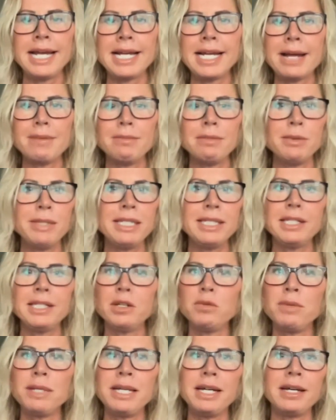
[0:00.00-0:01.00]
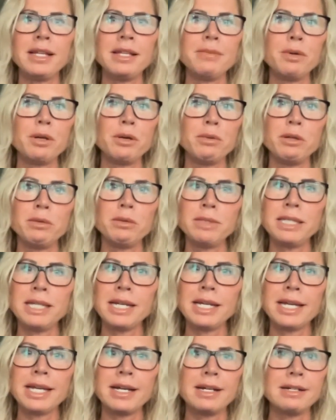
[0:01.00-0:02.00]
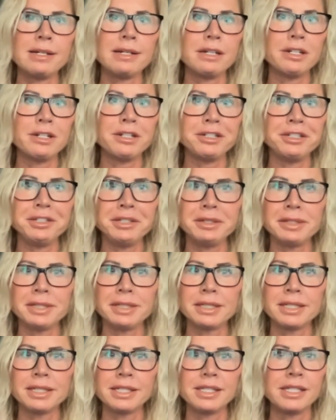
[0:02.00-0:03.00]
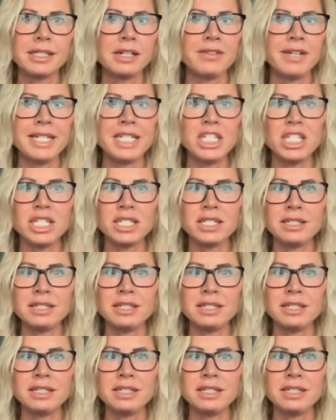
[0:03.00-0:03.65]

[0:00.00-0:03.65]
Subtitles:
that comes with so many other problems like hunger, starvation,